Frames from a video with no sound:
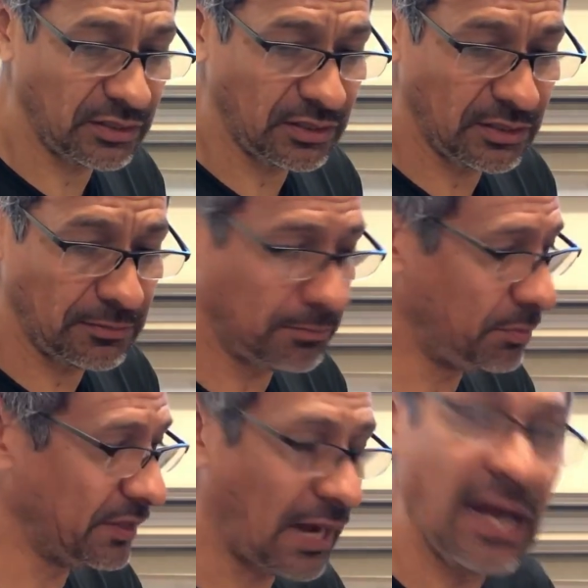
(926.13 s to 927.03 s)

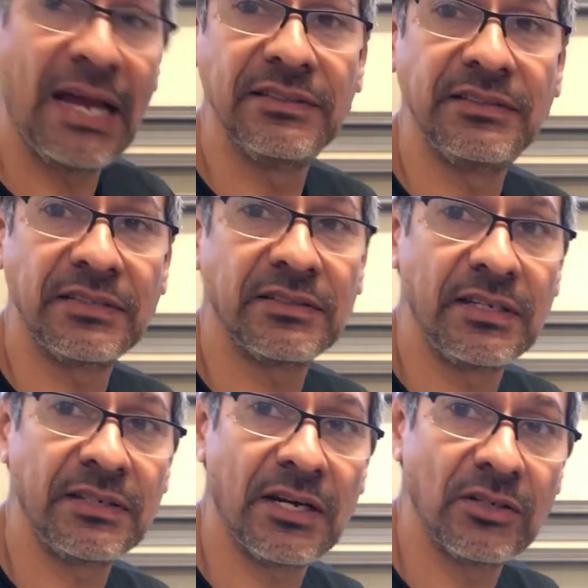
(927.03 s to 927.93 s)
But I had to take the
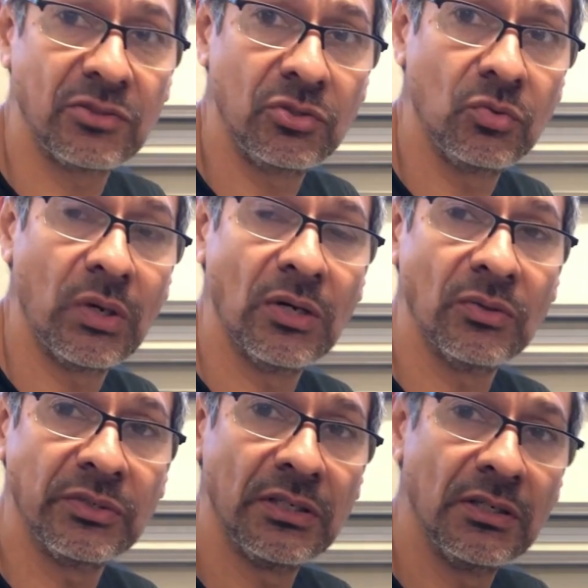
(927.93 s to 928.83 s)
tank out to
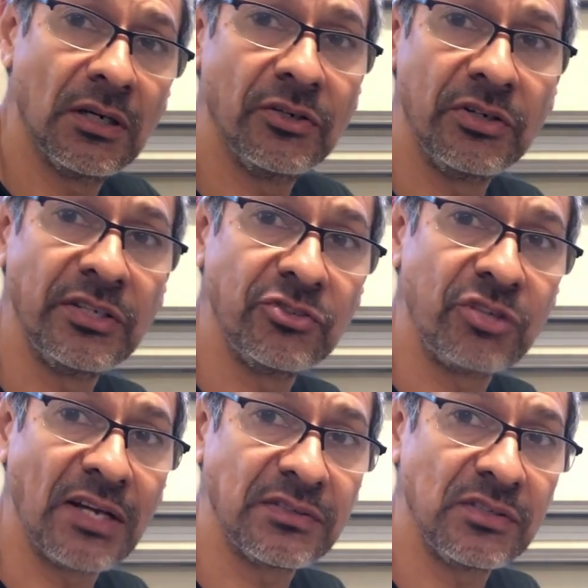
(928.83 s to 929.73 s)
weld underneath the
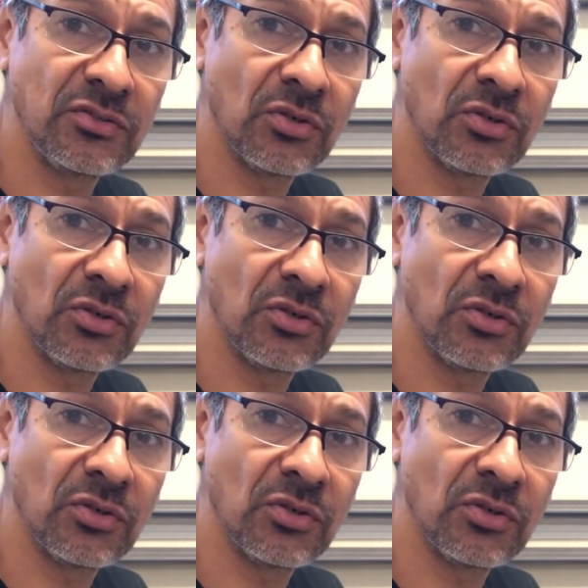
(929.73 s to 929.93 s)
chassis.